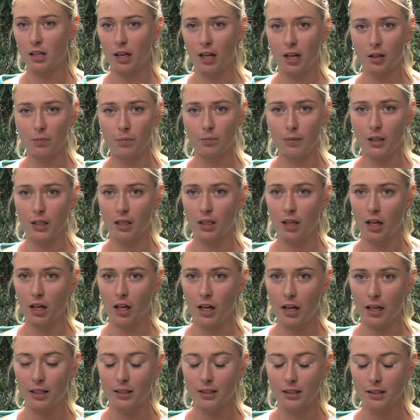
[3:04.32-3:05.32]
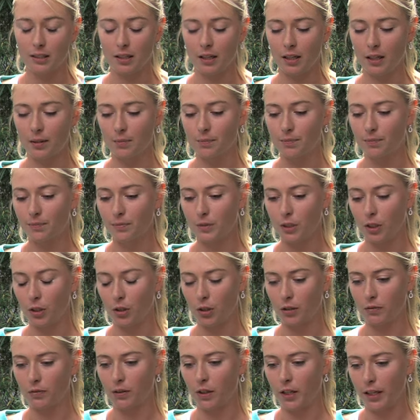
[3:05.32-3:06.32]
helped me a lot. Um, you know,
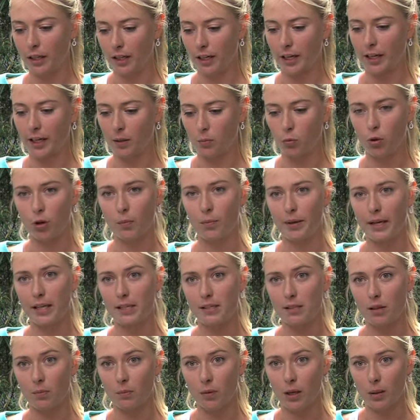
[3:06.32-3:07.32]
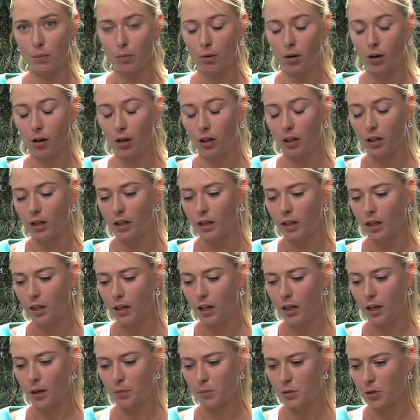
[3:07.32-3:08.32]
I felt like I had more pace on my ball.
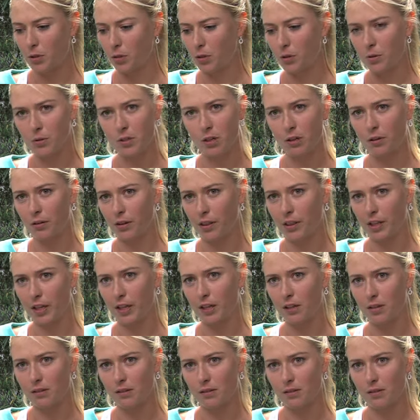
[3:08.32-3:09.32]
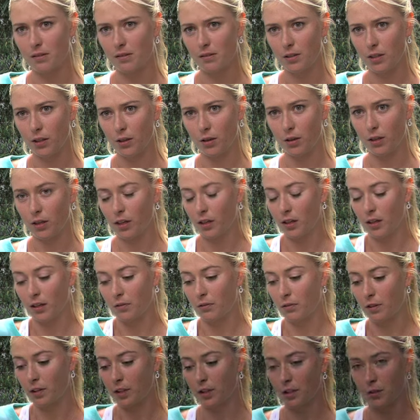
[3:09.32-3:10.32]
Um, so those little things, you know, I, I
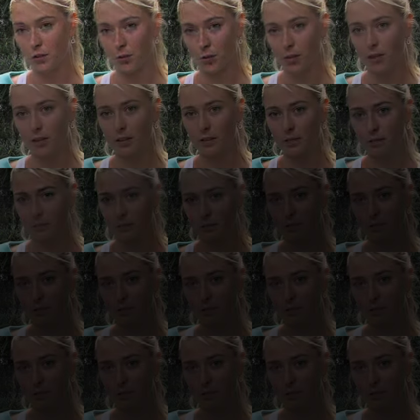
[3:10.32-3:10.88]
really enjoyed.